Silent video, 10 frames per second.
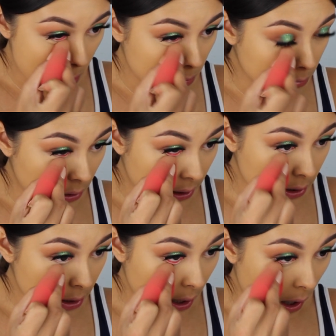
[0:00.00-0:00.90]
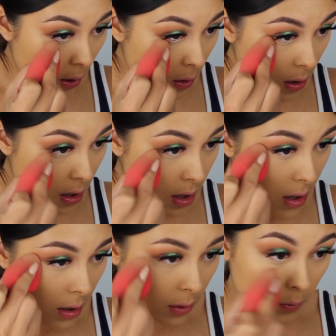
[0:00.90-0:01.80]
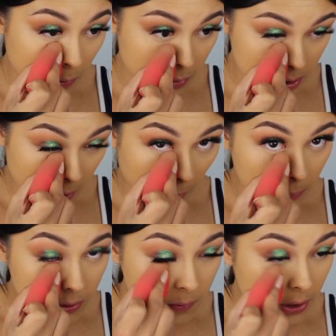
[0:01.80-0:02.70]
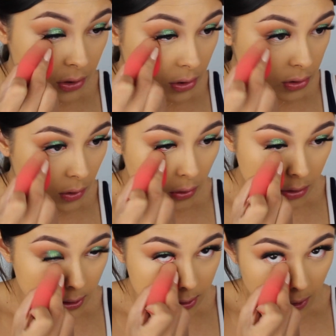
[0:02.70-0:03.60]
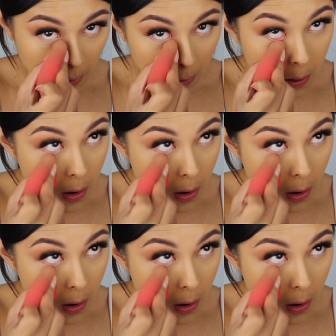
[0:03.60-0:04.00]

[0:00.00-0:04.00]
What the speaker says: Blend it out one more time, just make sure there's no creasing.